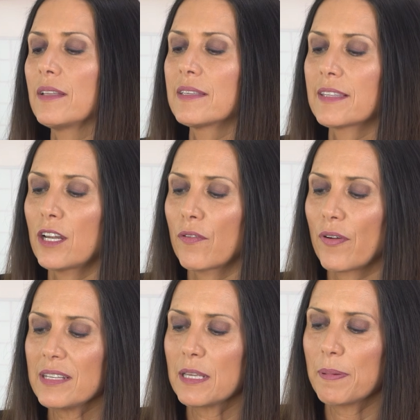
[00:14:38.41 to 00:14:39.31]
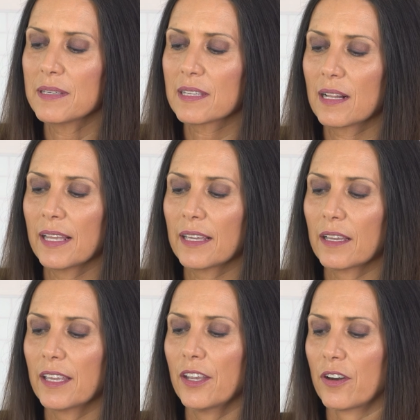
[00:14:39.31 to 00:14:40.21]
Instead of recipes, click
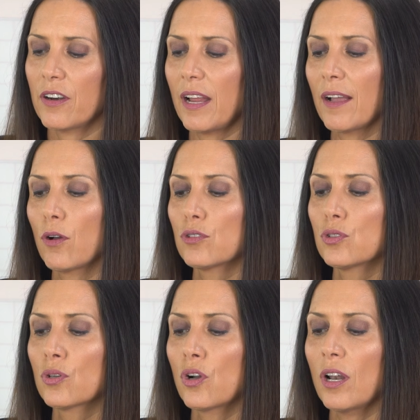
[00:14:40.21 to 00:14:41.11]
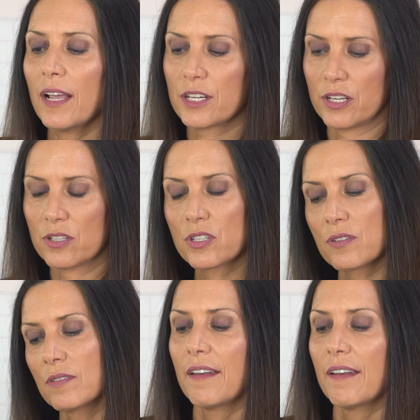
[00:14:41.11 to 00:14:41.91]
here and go to collections.